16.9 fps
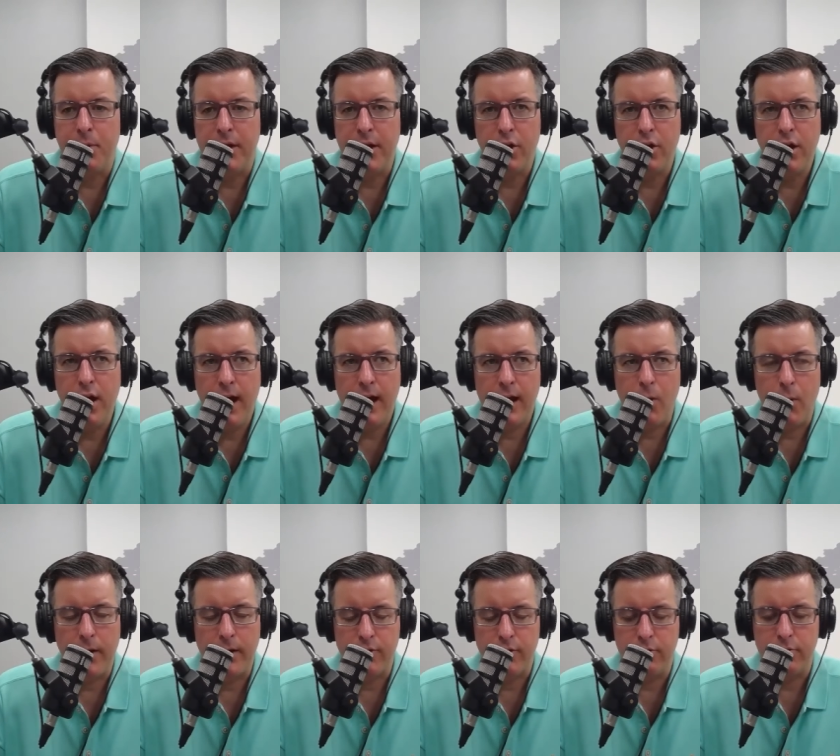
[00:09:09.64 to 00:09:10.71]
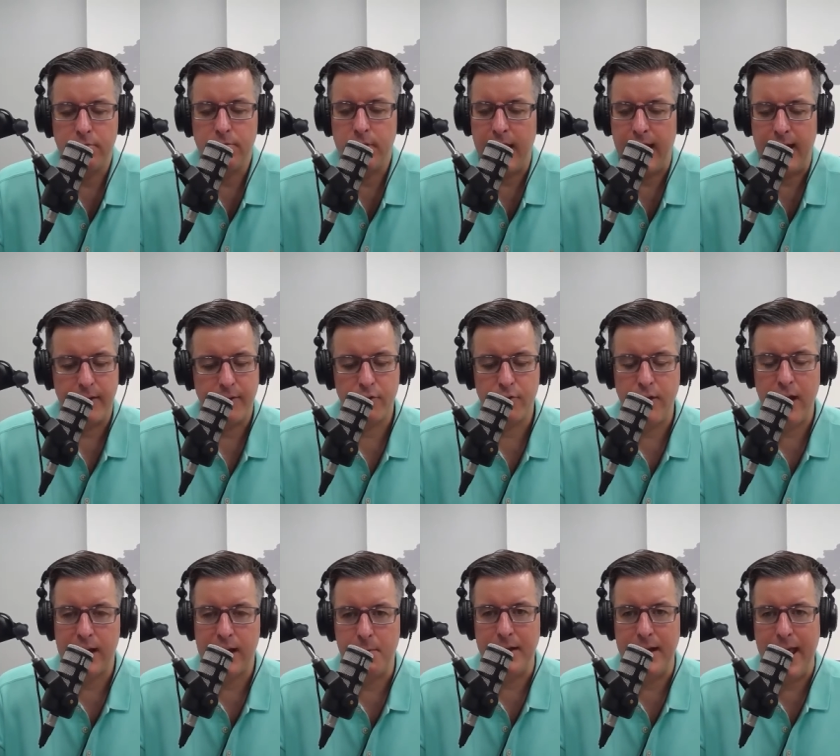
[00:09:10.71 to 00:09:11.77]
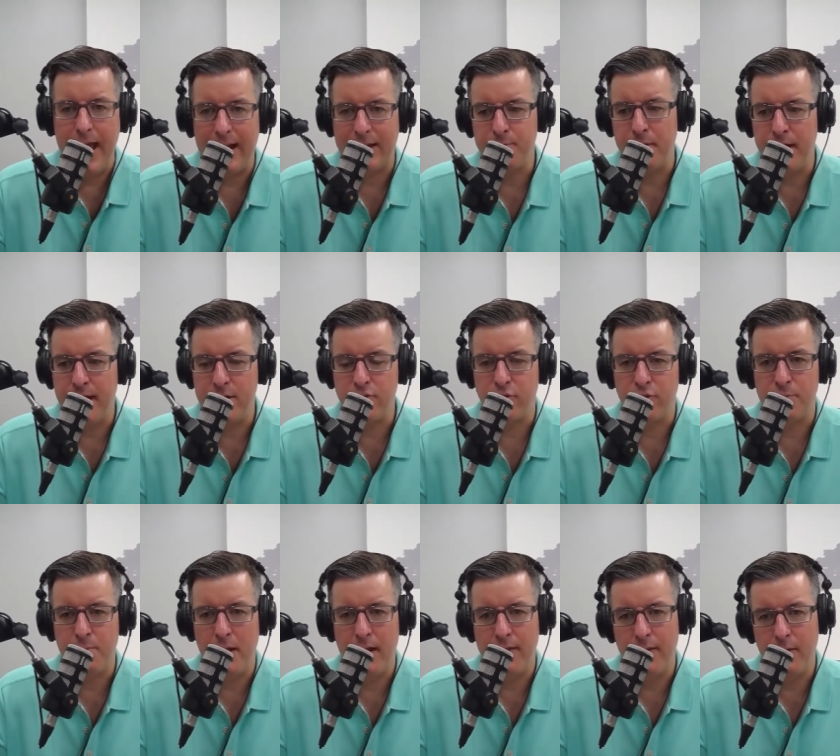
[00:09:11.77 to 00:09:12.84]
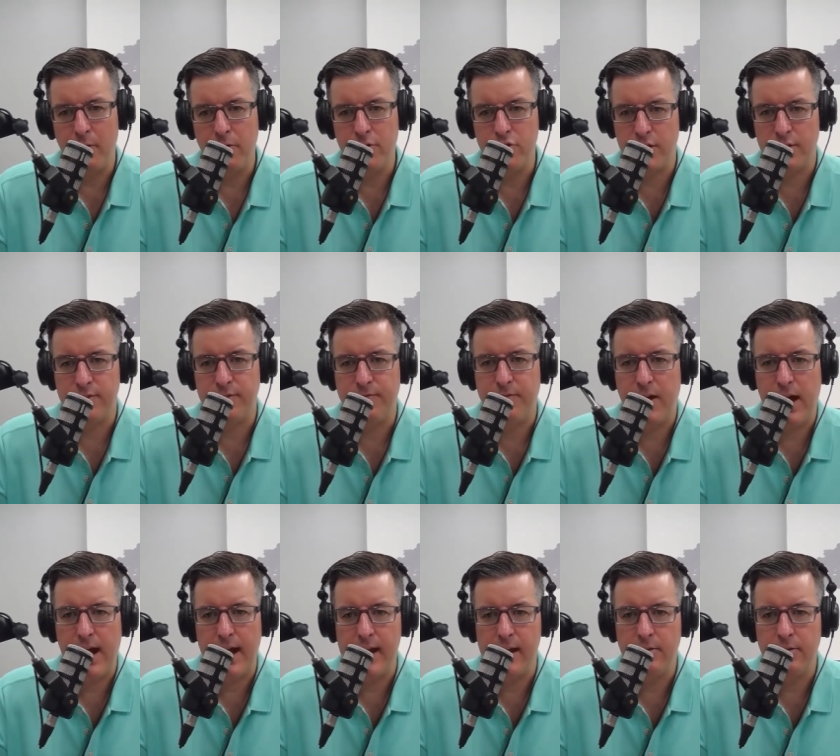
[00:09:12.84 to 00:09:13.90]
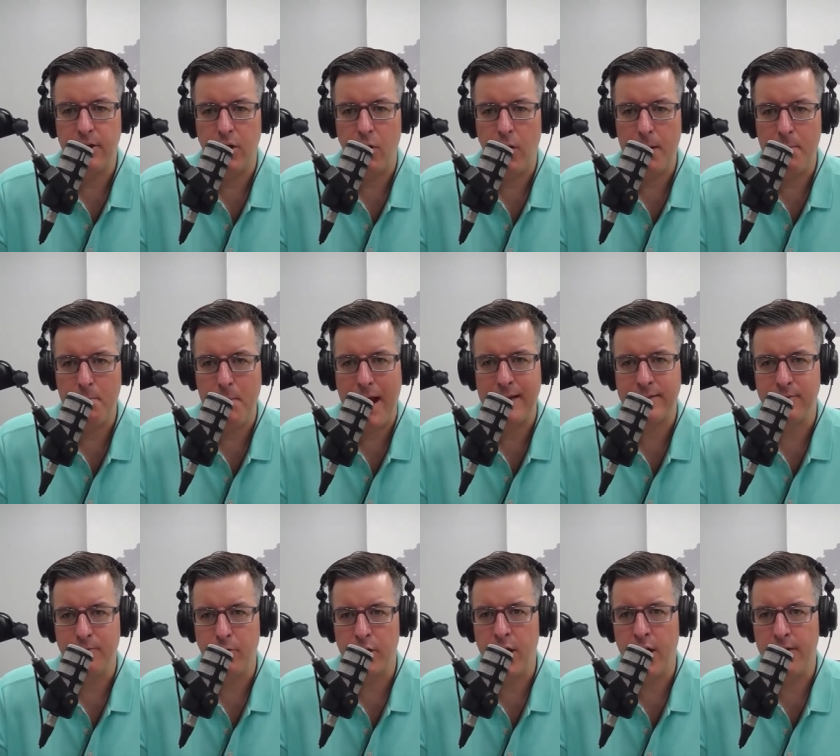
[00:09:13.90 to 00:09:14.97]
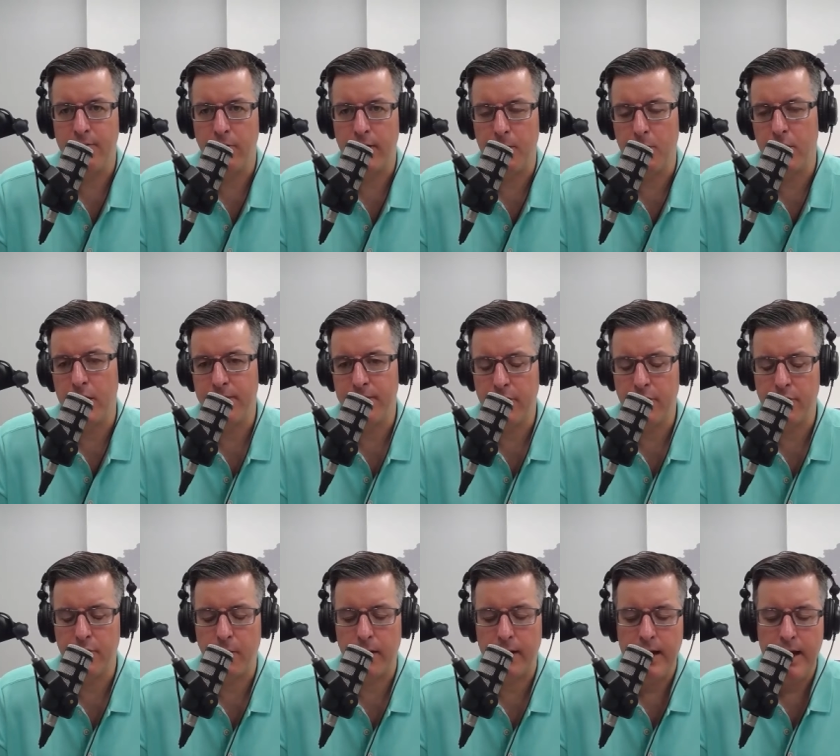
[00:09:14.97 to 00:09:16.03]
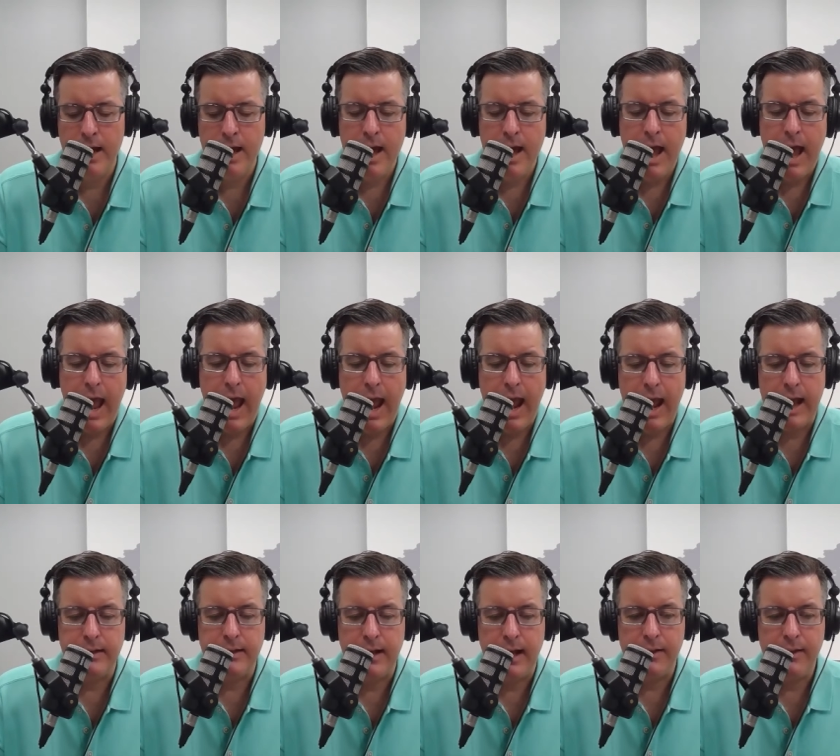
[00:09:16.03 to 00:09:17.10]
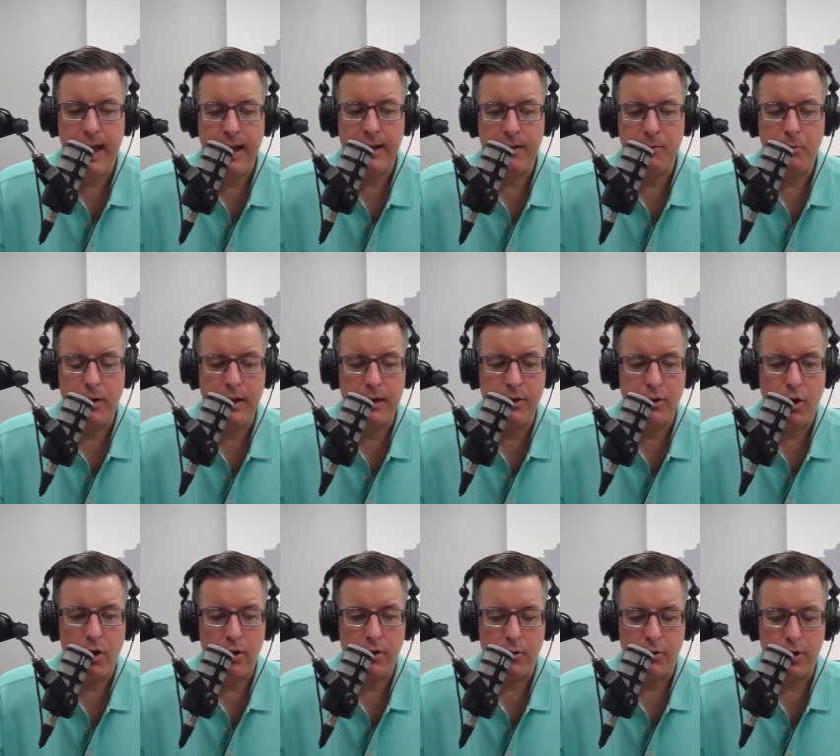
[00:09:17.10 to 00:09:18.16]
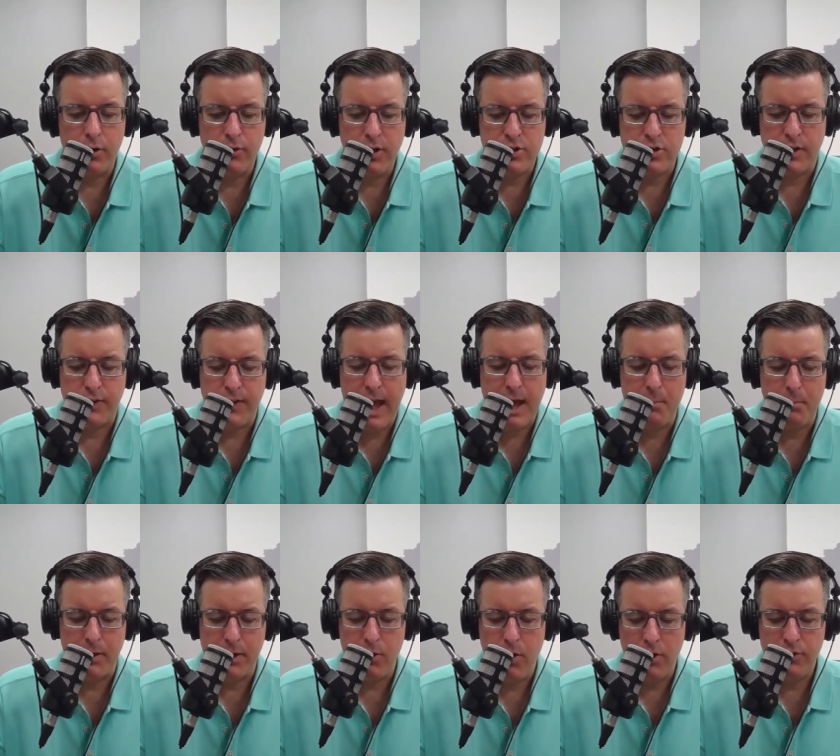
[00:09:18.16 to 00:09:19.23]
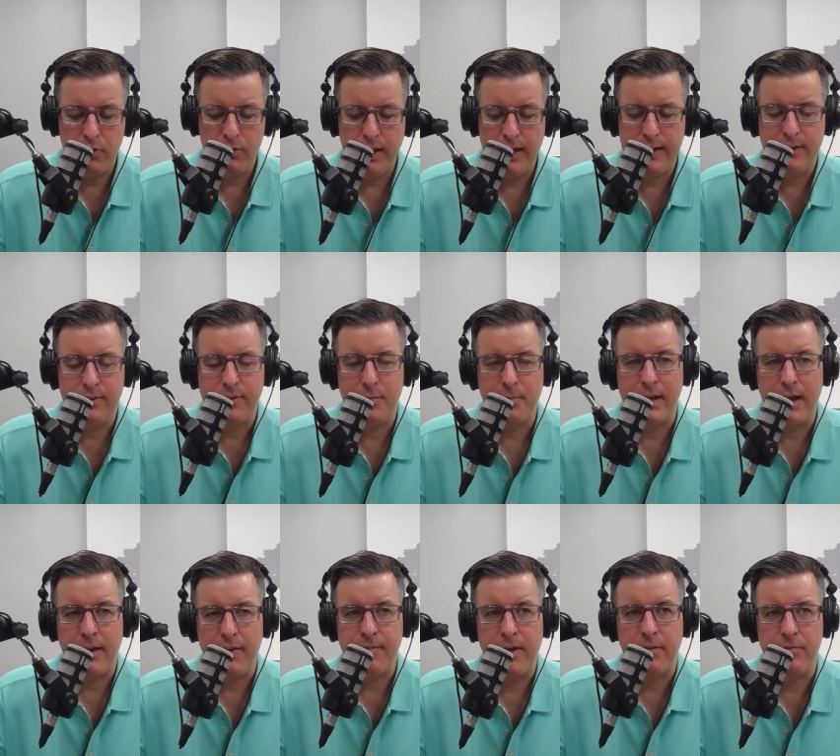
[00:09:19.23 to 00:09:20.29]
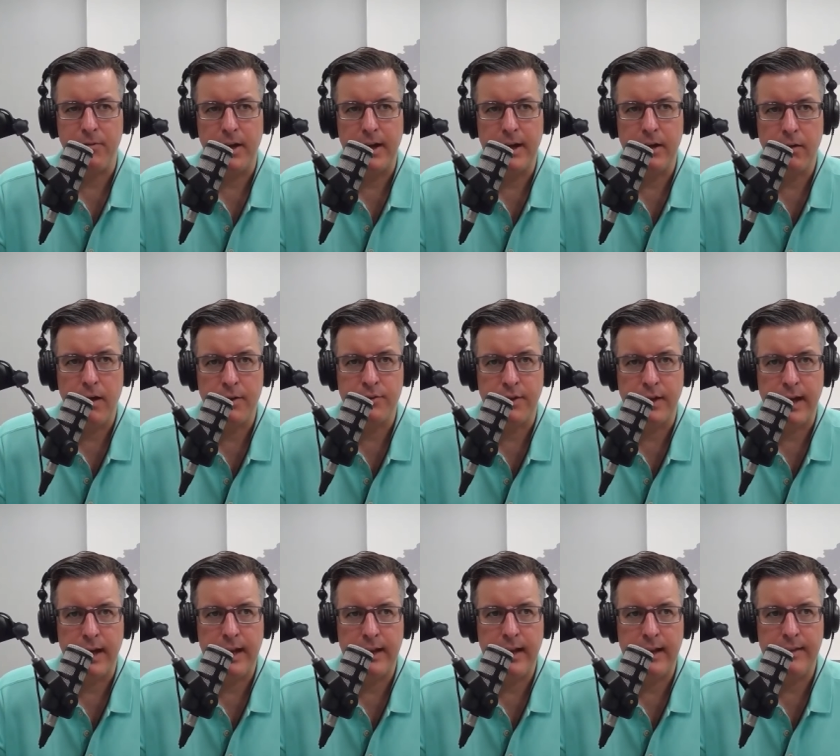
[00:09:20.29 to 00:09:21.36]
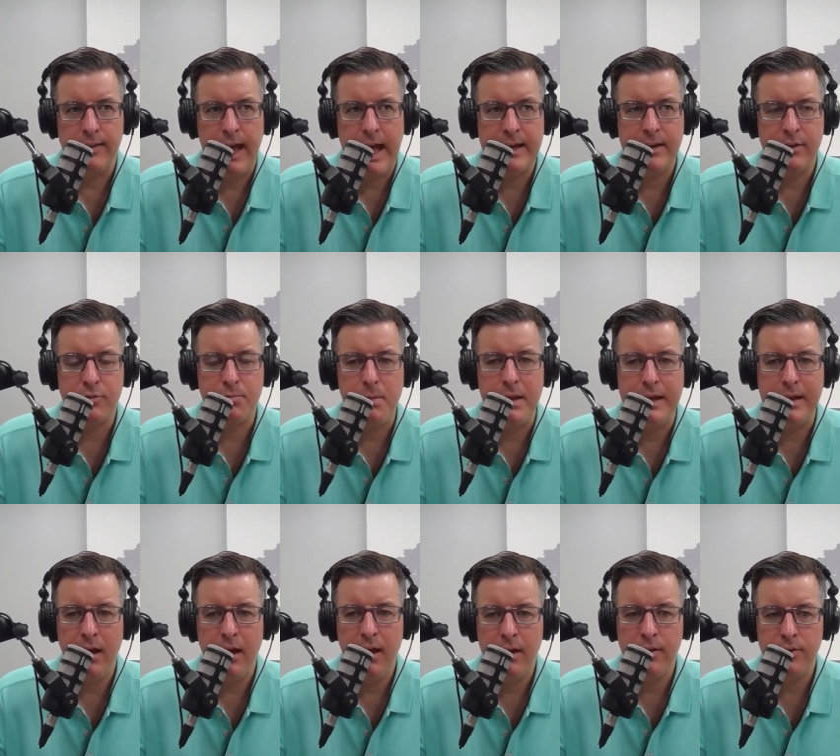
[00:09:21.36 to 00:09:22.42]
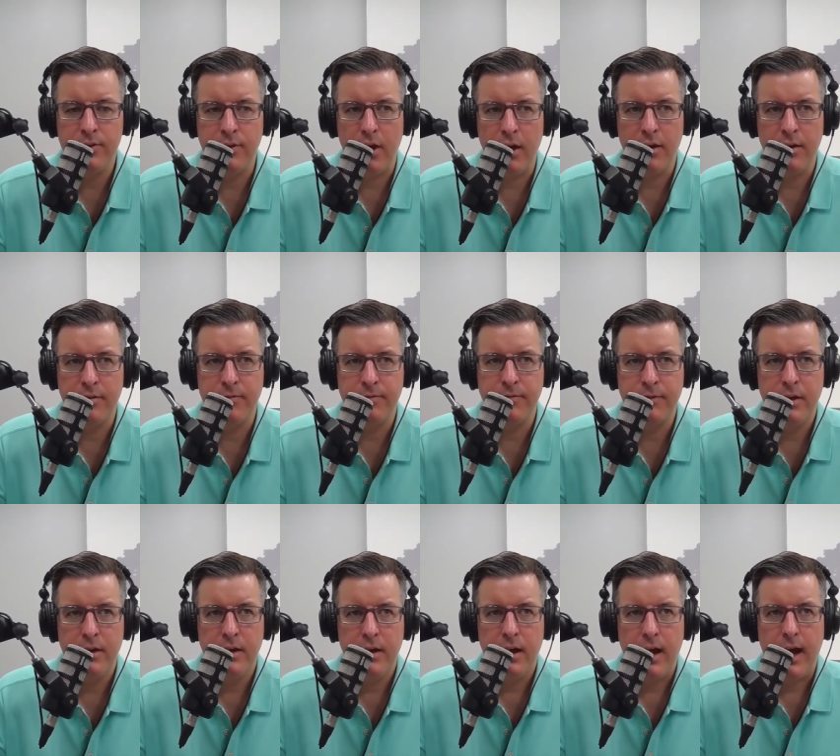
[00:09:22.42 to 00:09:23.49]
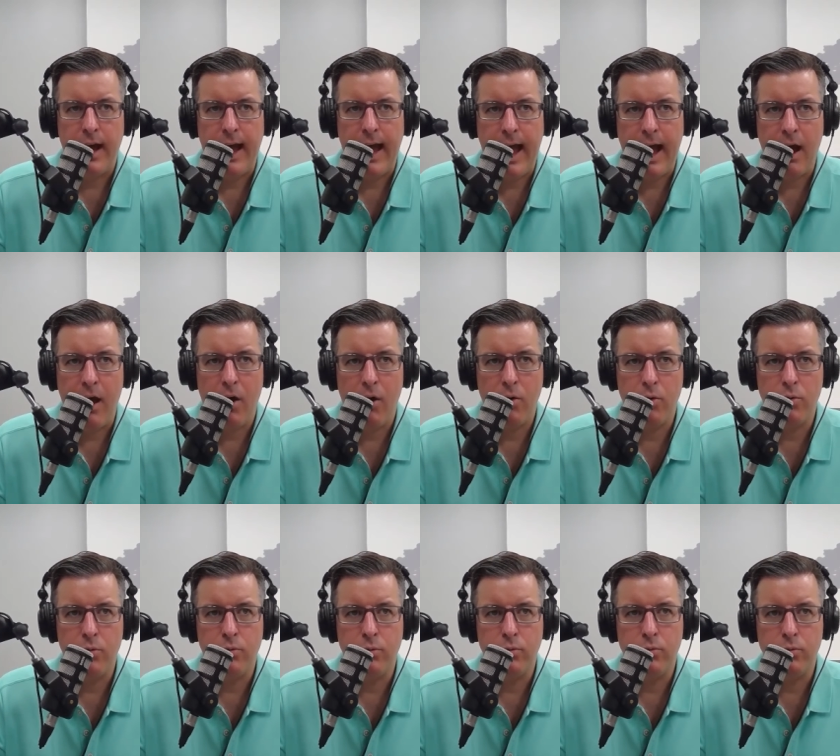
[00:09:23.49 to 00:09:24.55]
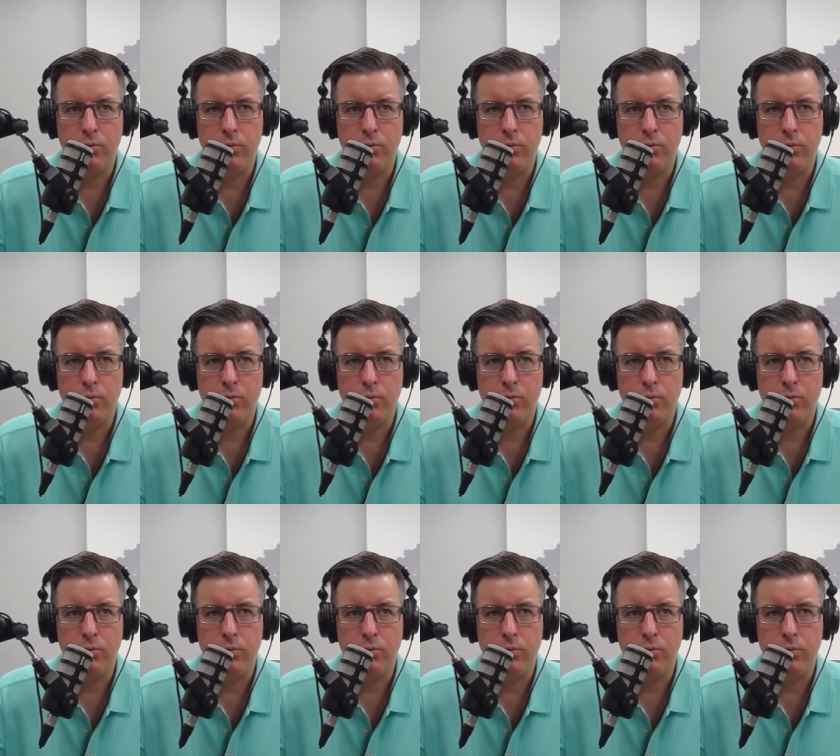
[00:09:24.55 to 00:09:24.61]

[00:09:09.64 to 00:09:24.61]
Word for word: But you're, you're not going up. to, yeah, there's not going to be an exponential spend that would justify, you know, a massive recovery in whatever you're doing. And, and that, in your article, you touched on that, but you also led into something I found very interesting. And, and that is because of how,